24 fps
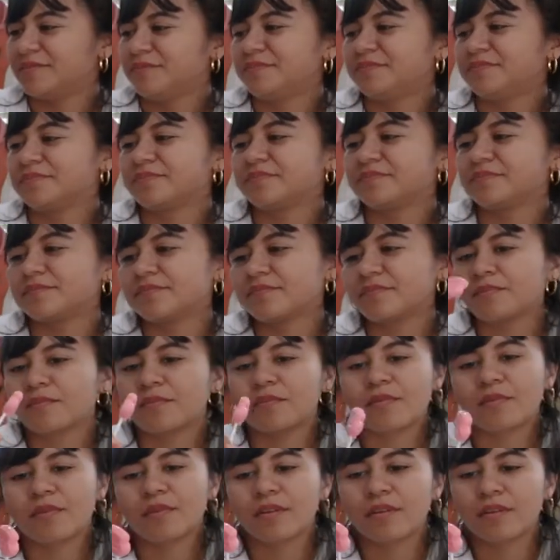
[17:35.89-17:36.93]

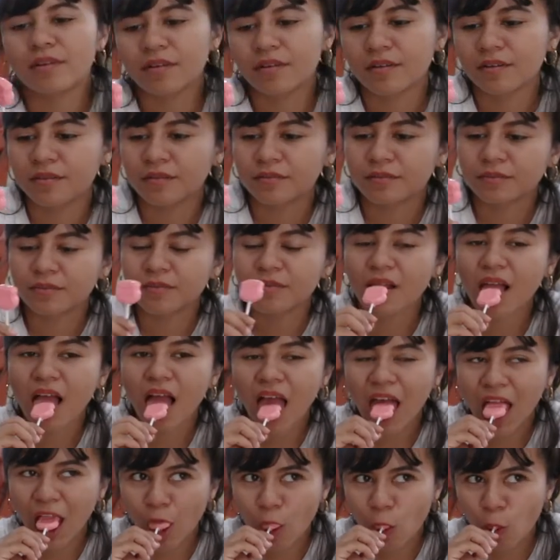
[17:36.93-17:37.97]

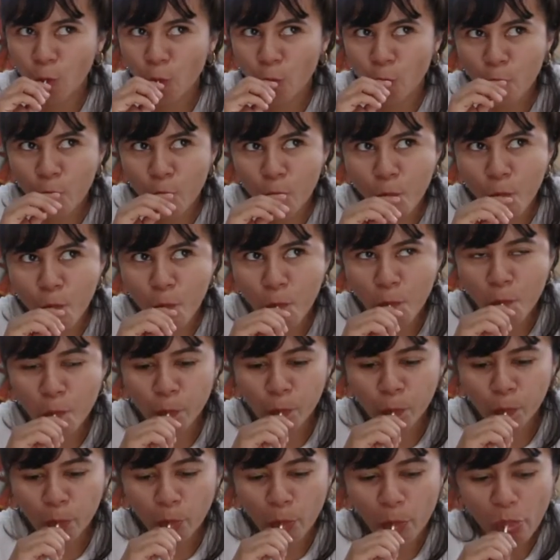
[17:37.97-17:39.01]

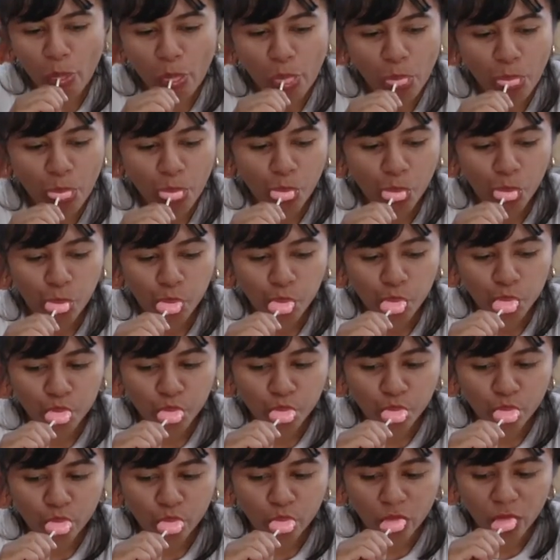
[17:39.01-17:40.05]

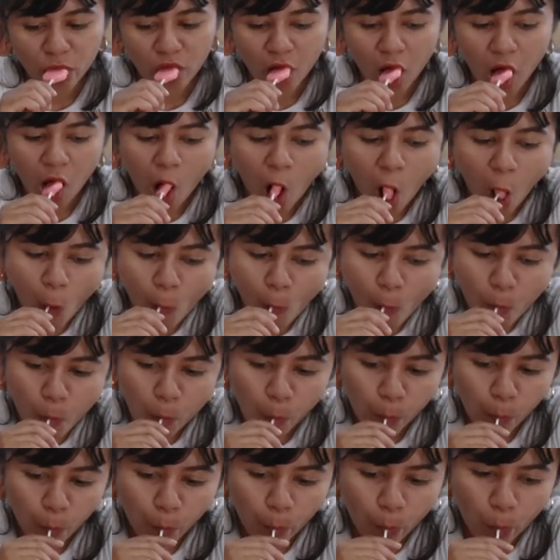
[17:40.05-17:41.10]

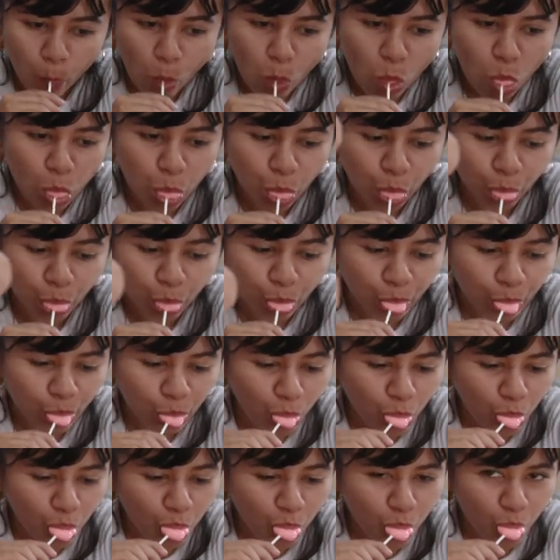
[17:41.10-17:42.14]

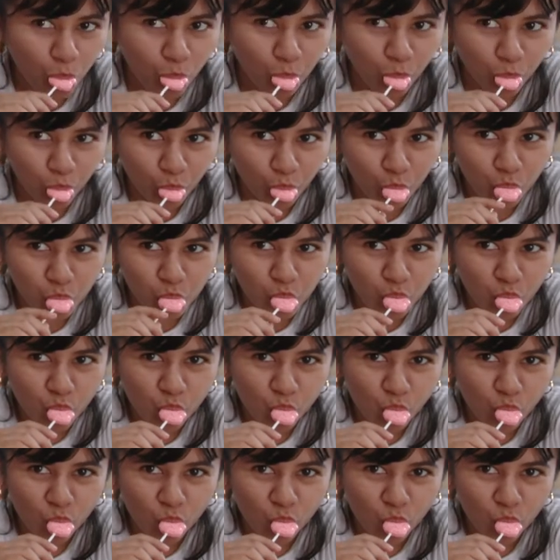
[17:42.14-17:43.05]
[no speech]